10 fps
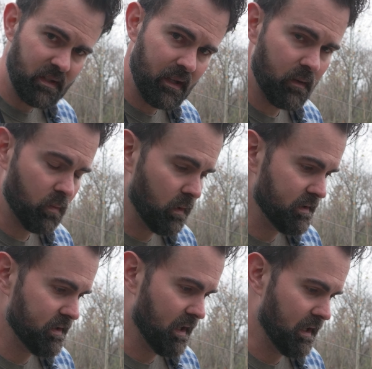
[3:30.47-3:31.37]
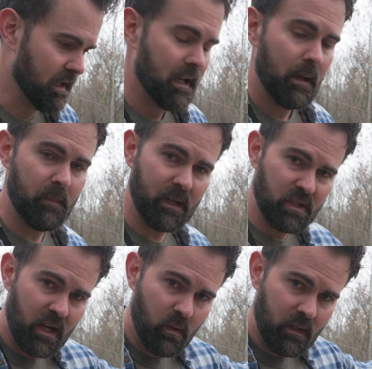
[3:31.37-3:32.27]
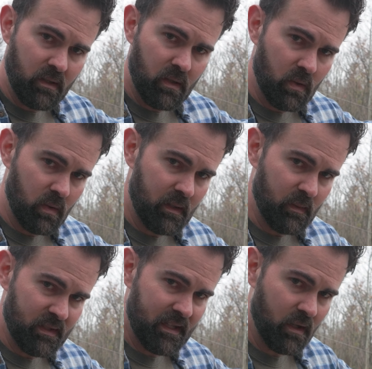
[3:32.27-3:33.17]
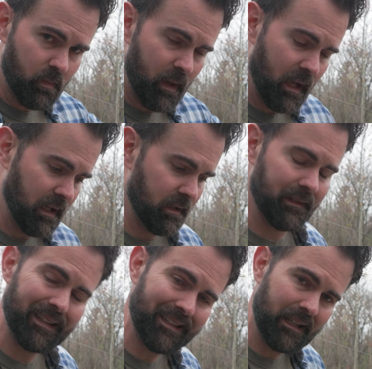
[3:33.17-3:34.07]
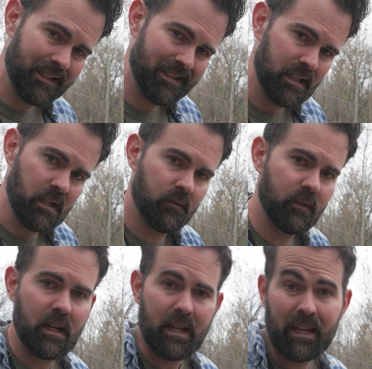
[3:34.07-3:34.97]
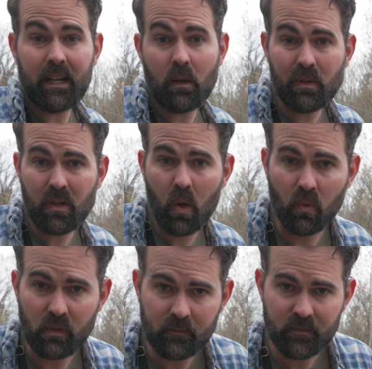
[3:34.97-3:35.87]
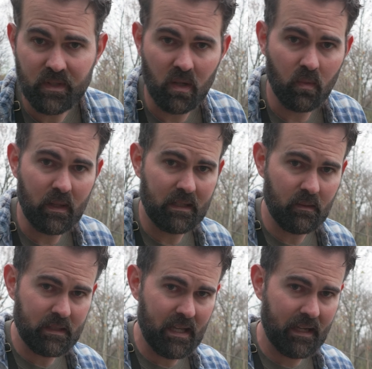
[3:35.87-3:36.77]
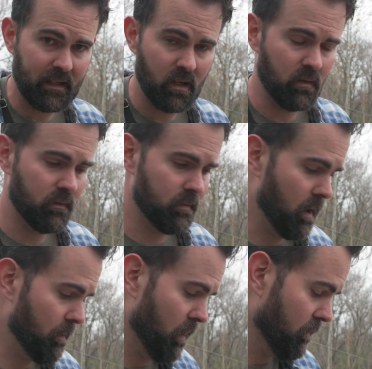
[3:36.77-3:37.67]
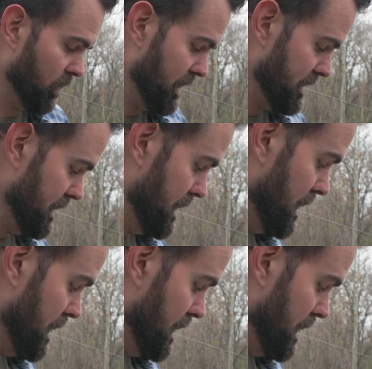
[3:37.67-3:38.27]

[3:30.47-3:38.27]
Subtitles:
That was a big giant window. It was single pane, leaked like a sieve, and it got really cold. So we tacked that up over it.